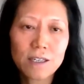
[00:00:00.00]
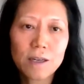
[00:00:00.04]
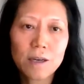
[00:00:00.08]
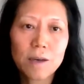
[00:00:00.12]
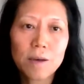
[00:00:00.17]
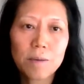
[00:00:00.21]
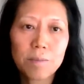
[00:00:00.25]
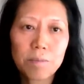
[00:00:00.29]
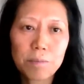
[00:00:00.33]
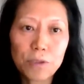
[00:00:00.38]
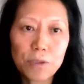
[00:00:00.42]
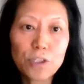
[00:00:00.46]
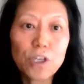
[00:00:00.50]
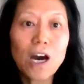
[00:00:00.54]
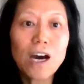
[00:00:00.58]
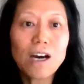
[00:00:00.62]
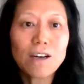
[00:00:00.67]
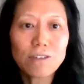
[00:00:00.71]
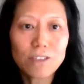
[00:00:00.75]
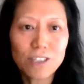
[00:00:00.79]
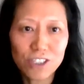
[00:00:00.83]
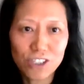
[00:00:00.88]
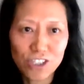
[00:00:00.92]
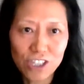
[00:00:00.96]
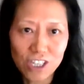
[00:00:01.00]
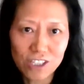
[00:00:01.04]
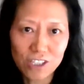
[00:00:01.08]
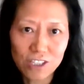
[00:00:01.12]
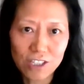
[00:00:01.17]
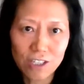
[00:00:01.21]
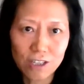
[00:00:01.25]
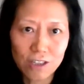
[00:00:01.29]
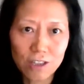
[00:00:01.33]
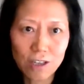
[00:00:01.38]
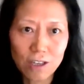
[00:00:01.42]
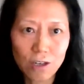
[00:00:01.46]
beyond just
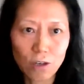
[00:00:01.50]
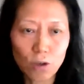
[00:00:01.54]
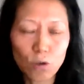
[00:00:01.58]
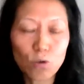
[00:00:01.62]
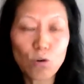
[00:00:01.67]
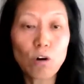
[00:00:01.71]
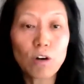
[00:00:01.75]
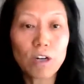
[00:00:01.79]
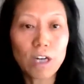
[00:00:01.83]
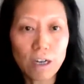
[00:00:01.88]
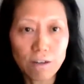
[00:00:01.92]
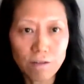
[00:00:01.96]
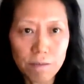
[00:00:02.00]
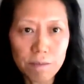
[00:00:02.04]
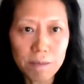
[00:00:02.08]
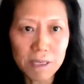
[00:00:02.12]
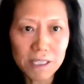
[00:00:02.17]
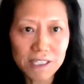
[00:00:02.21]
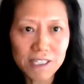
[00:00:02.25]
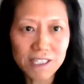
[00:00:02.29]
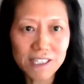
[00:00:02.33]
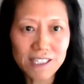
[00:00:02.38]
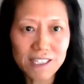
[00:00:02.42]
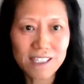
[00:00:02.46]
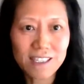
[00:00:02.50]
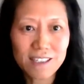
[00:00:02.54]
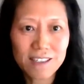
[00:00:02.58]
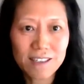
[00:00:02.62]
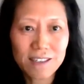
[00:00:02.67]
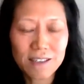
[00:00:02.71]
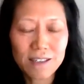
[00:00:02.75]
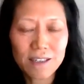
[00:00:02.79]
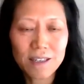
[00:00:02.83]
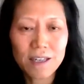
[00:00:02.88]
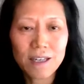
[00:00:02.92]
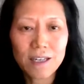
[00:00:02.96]
the local governments.
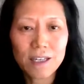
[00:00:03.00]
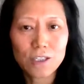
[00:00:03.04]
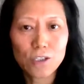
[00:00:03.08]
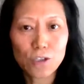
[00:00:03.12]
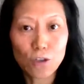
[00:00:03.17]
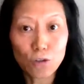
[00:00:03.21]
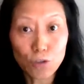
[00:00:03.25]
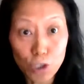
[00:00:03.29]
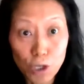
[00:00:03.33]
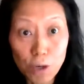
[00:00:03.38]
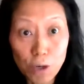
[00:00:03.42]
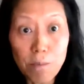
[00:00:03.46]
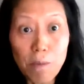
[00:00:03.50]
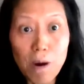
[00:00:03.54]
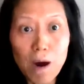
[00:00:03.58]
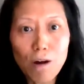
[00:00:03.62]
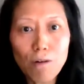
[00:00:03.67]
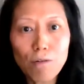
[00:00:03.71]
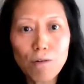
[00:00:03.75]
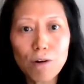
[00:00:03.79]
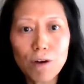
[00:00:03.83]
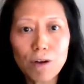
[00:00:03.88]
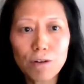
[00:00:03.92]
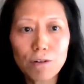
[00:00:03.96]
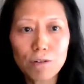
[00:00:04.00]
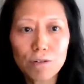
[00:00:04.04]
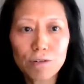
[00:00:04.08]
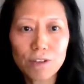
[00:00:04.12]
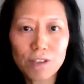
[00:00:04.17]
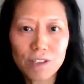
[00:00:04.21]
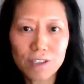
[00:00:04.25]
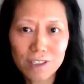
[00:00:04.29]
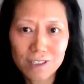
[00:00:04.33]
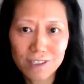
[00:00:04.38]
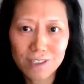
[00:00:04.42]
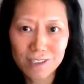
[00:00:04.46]
So tomorrow,
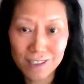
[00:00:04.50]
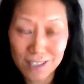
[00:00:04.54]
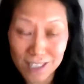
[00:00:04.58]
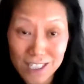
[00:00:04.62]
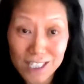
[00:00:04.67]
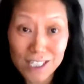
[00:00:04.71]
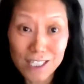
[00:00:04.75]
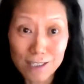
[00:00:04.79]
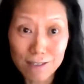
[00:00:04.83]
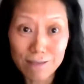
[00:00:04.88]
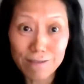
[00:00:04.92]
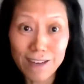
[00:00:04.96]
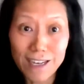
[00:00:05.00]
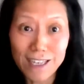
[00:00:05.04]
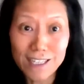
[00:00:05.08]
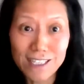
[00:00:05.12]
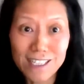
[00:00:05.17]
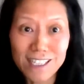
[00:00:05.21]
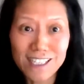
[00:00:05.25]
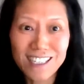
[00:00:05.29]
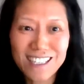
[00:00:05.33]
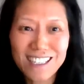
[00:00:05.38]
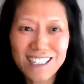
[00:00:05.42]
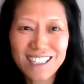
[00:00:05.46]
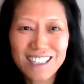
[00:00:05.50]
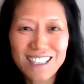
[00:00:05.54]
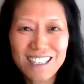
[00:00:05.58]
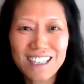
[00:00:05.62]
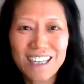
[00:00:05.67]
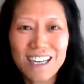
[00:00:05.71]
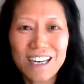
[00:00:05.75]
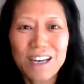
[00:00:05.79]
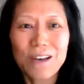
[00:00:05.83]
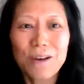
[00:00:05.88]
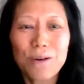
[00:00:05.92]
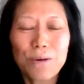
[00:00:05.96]
this event
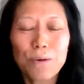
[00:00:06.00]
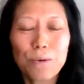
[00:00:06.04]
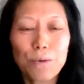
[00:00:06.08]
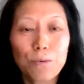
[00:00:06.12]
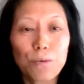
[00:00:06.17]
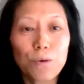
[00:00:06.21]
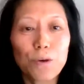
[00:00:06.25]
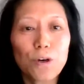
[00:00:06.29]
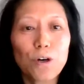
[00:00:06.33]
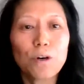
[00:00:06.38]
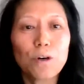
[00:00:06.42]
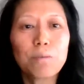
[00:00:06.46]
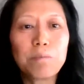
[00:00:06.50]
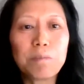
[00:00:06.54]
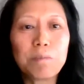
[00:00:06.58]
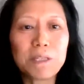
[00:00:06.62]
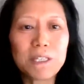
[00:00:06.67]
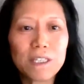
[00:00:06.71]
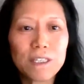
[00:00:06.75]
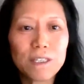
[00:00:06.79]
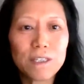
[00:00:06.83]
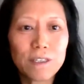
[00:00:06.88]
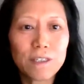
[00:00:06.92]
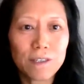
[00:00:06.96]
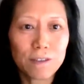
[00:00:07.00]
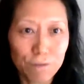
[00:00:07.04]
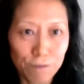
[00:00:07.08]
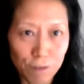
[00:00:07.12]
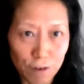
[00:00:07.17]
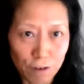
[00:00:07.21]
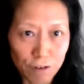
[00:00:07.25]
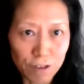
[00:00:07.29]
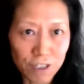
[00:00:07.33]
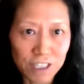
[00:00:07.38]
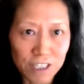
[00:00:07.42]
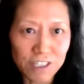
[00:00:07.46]
will be
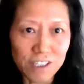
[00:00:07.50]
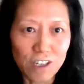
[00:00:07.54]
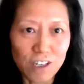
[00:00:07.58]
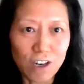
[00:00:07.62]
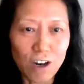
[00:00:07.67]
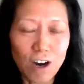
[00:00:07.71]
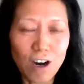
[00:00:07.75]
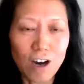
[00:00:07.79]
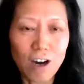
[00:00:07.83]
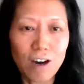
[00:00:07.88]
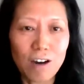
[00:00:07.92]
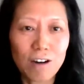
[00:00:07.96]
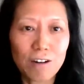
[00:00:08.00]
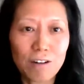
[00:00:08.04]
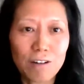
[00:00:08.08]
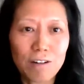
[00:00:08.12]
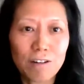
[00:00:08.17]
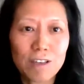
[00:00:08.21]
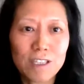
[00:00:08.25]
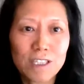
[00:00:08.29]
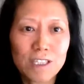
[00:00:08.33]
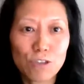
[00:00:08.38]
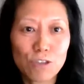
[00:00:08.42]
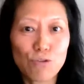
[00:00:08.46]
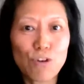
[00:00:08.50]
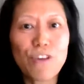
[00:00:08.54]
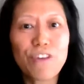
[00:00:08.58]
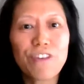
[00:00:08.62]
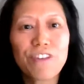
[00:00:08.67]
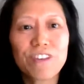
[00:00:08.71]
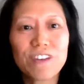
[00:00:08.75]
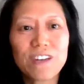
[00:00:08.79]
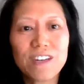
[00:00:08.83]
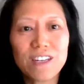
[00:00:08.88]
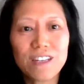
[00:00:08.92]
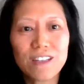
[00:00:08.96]
focused on
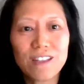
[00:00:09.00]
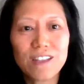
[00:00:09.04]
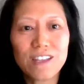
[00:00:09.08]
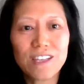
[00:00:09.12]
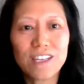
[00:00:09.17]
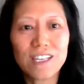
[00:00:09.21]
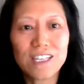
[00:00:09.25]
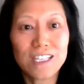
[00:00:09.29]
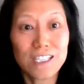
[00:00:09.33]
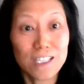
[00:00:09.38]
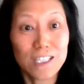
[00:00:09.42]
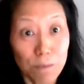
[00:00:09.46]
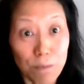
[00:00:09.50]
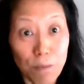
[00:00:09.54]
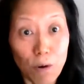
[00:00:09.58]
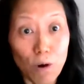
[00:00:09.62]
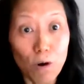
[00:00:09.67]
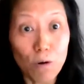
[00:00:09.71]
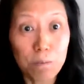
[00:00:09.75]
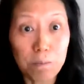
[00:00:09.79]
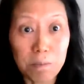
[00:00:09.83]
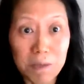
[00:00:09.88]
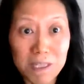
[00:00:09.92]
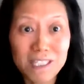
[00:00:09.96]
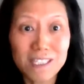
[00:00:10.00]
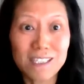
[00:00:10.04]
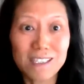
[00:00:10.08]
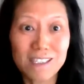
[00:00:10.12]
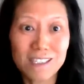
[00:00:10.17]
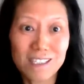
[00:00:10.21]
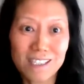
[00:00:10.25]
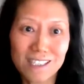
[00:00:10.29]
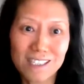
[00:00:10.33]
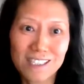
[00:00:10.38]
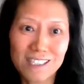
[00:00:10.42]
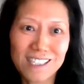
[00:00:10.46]
strengthening the small
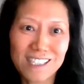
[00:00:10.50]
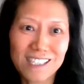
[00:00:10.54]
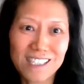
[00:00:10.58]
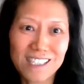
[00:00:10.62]
businesses